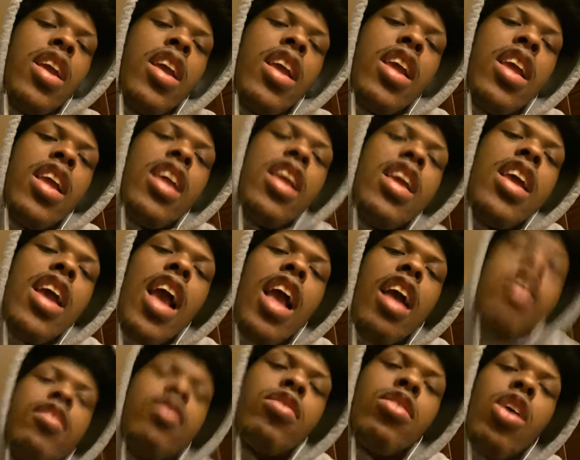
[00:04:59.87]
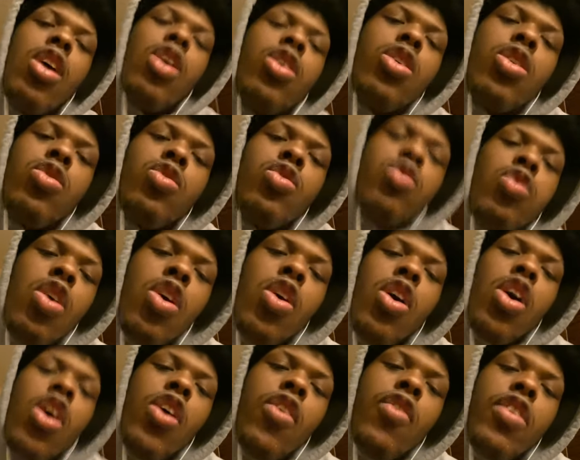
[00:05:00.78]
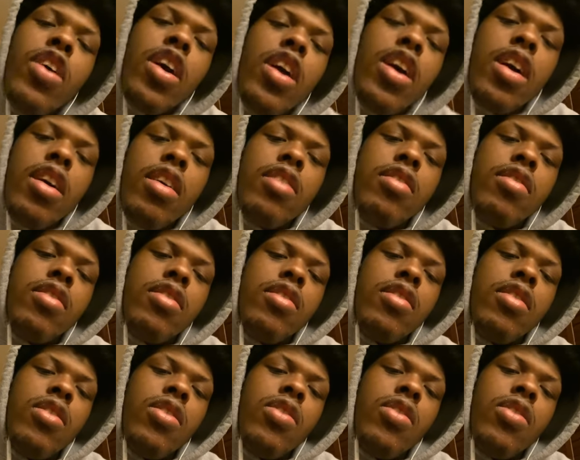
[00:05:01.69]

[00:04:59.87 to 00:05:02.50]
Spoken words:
He has no control over us.